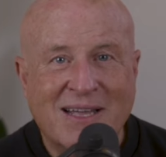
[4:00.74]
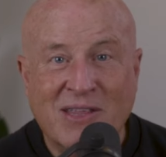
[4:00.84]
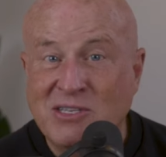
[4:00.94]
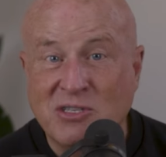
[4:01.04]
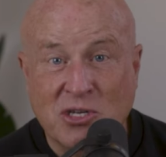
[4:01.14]

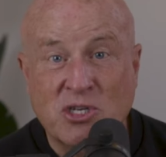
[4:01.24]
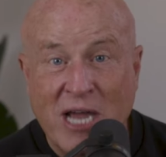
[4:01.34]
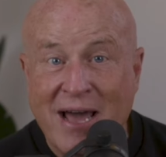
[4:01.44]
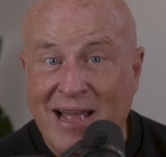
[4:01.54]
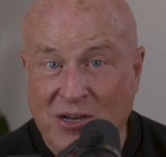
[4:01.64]
This is a
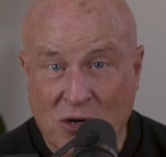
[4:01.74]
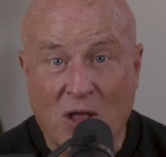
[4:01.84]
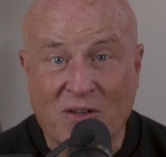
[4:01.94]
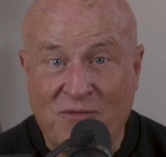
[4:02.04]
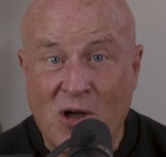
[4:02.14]
shout-out to
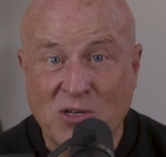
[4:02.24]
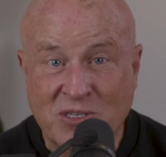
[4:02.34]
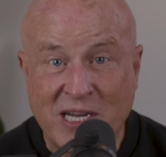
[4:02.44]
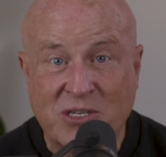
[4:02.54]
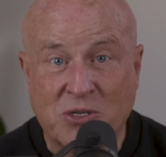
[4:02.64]
all the false
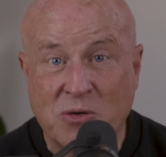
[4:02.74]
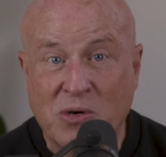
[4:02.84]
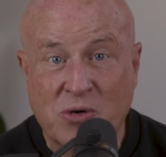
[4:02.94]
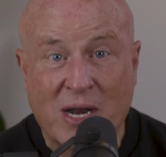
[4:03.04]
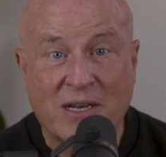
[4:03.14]
teachers who
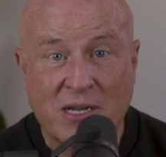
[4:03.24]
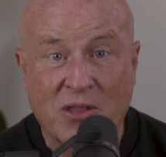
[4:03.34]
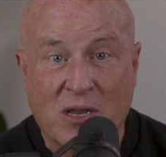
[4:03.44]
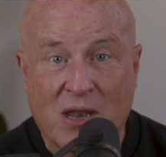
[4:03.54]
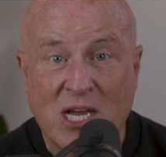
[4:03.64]
were trying to tell
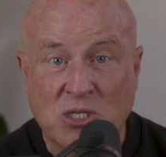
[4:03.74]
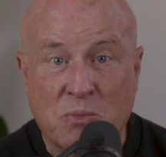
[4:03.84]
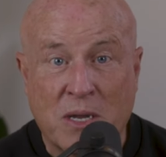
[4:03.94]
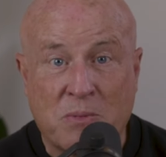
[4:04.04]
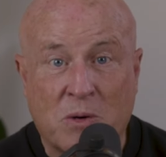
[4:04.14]
the Colossian
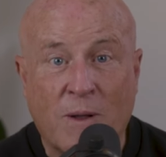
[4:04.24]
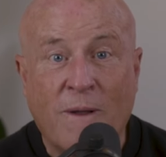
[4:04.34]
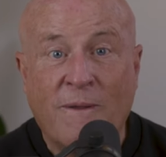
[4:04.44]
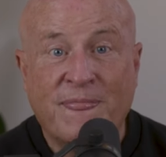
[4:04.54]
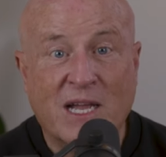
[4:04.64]
people
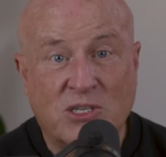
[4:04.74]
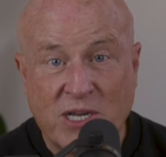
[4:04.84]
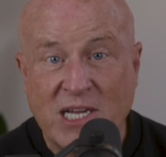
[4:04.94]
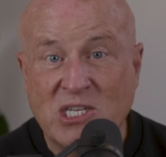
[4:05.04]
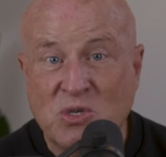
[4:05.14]
that
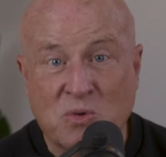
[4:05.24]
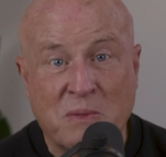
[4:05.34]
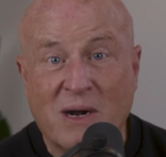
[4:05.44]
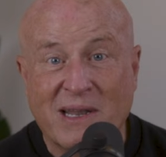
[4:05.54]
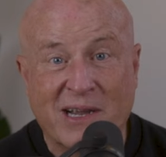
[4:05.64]
Jesus was
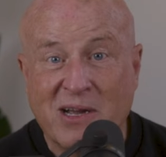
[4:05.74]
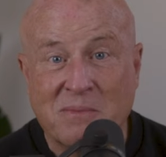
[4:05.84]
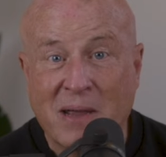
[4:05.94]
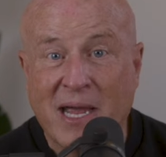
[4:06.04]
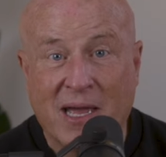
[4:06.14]
merely a
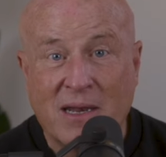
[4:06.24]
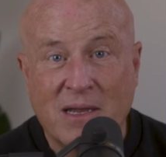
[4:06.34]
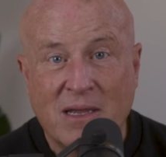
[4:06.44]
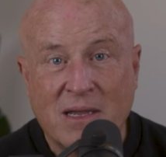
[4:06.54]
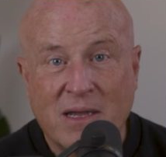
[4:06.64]
good man.
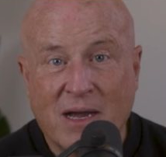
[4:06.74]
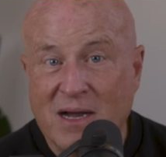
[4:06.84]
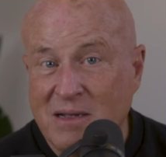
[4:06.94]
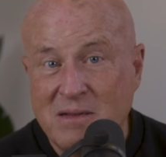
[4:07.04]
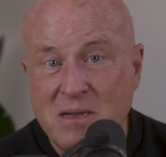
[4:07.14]

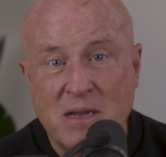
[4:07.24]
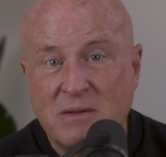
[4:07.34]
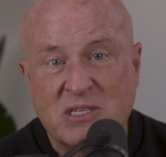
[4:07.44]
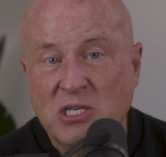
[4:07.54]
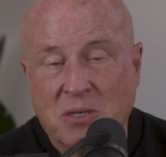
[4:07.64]
He
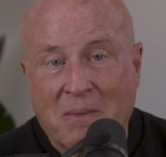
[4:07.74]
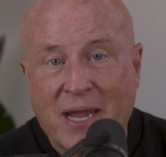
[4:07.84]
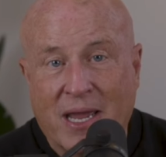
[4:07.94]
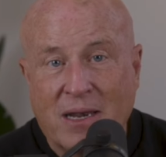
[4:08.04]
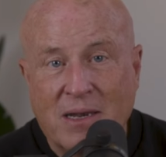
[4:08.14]
was just a
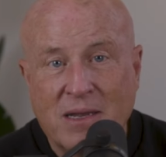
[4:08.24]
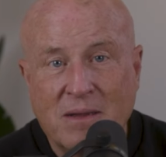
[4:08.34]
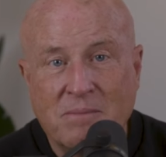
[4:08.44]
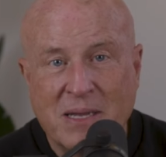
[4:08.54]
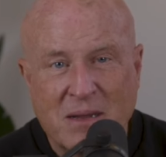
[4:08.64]
man,
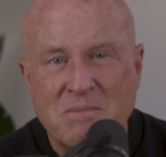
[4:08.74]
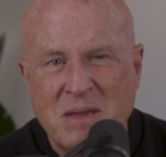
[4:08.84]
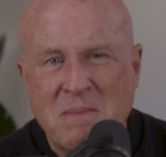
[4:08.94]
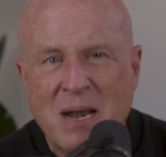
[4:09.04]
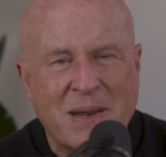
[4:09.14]
but he
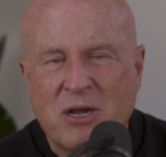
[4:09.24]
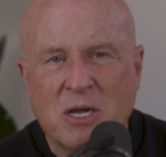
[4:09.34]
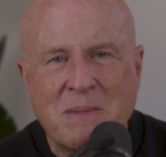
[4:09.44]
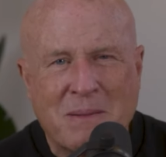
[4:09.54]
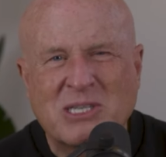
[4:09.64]
might have been a
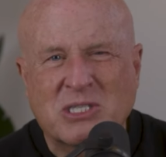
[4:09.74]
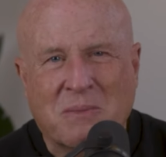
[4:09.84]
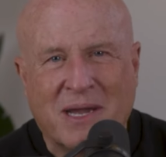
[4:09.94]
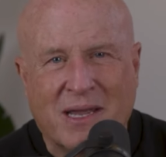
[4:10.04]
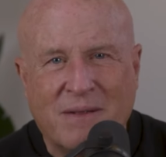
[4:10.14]
good man, but just a
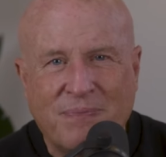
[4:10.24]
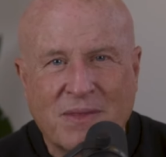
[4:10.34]
man.